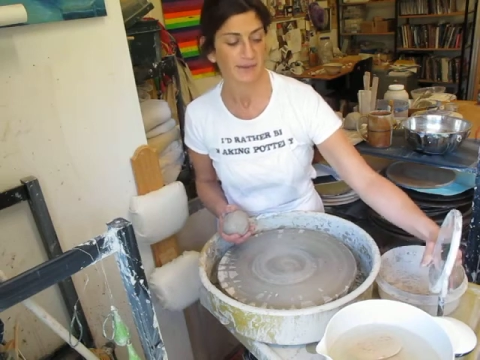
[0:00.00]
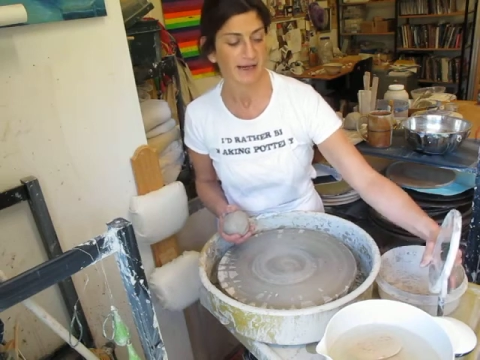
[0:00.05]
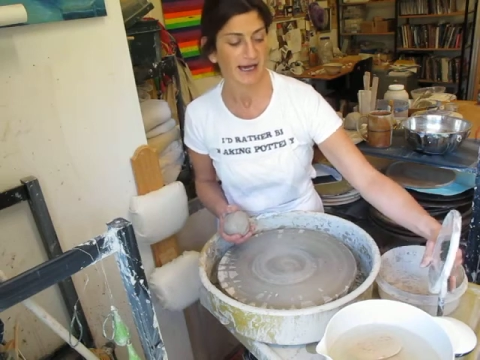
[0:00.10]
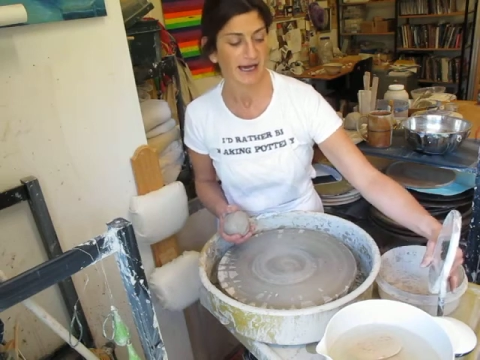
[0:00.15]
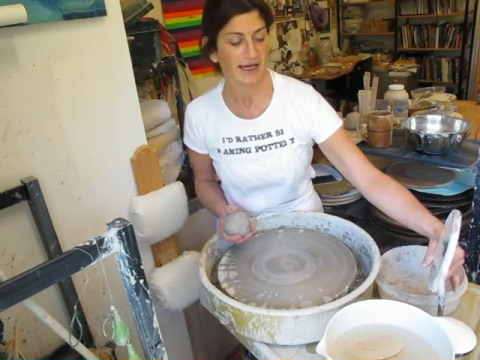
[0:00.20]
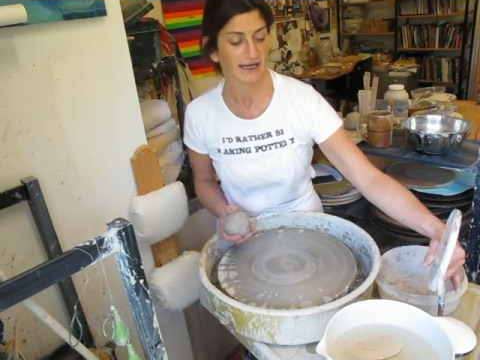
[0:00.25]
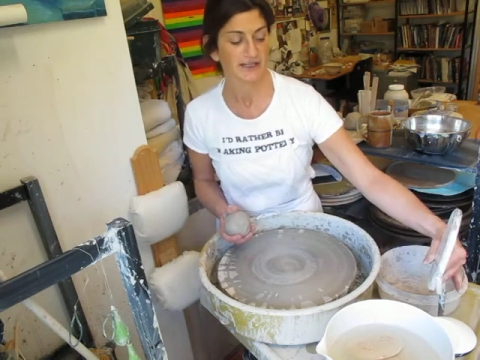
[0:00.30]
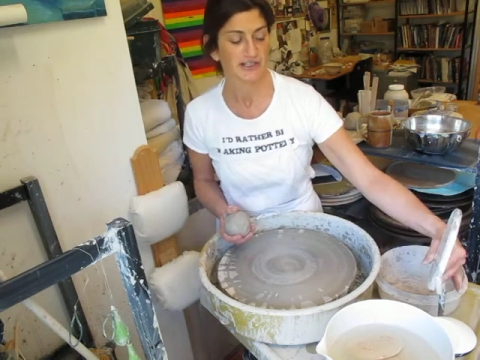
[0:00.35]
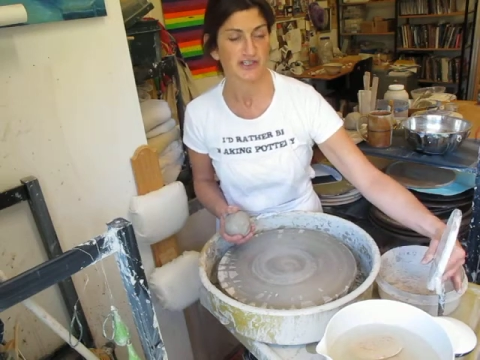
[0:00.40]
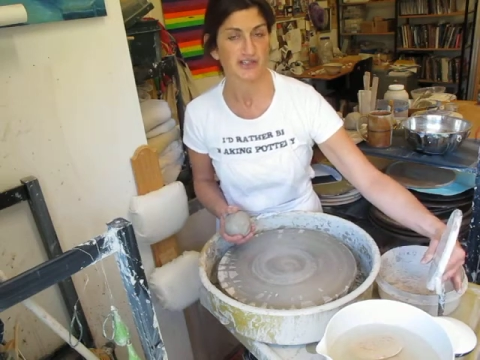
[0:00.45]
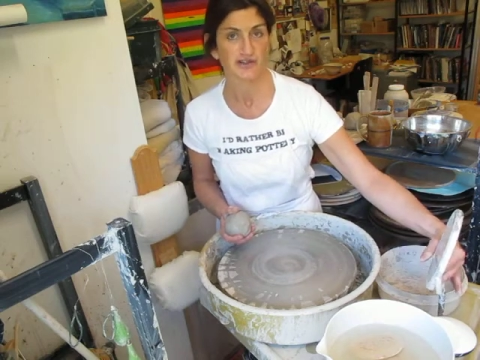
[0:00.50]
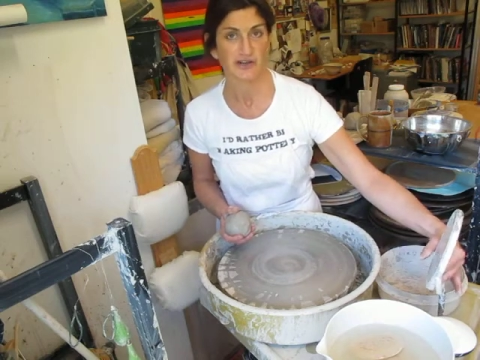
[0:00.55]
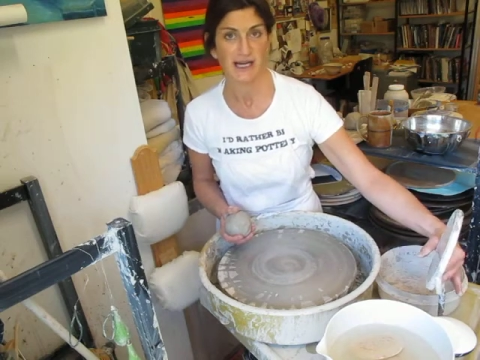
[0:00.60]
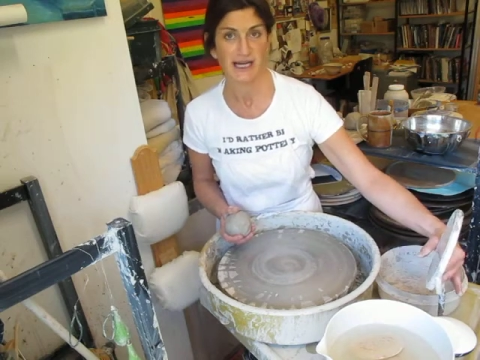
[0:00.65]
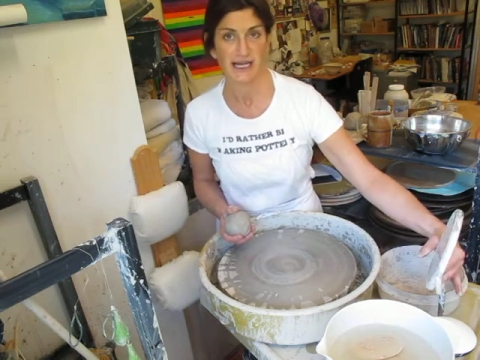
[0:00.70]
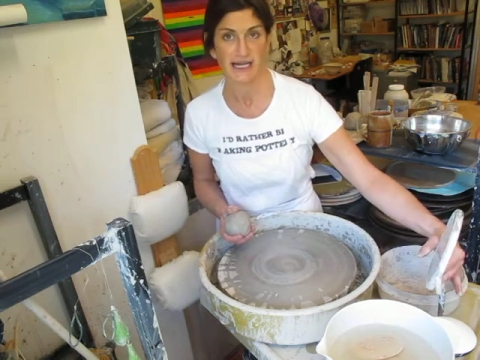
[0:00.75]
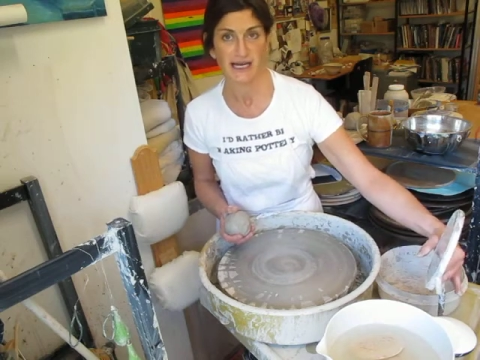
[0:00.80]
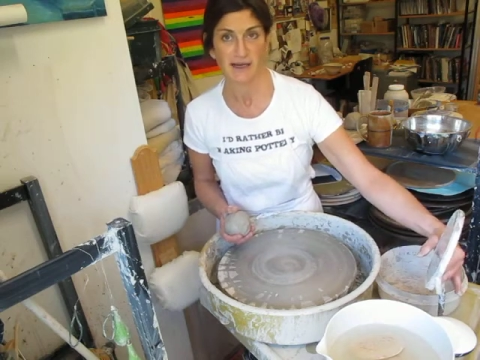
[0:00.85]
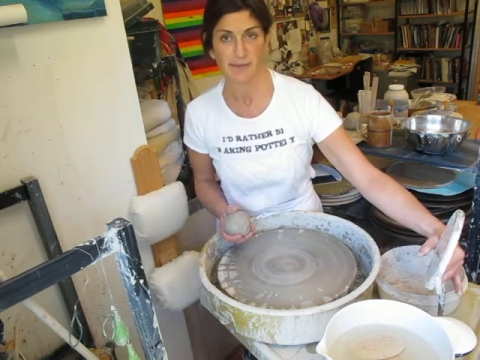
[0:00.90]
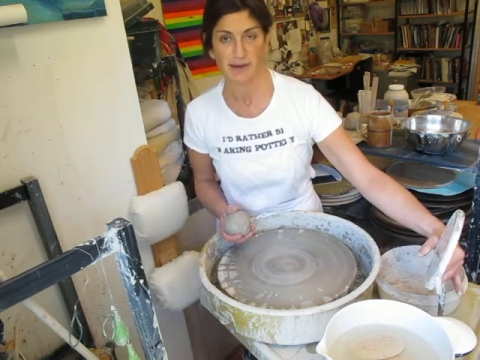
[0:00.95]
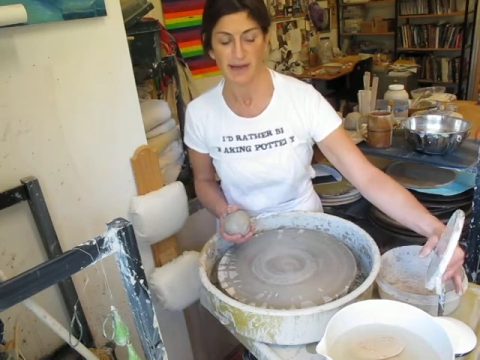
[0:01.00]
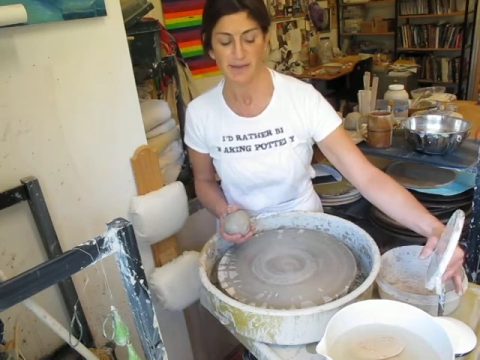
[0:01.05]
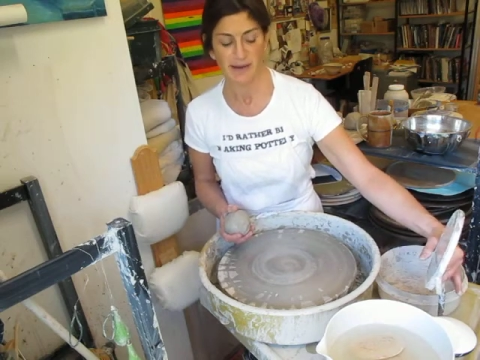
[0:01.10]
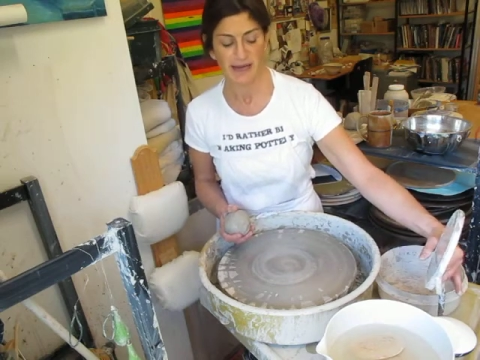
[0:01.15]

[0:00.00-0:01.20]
not straining my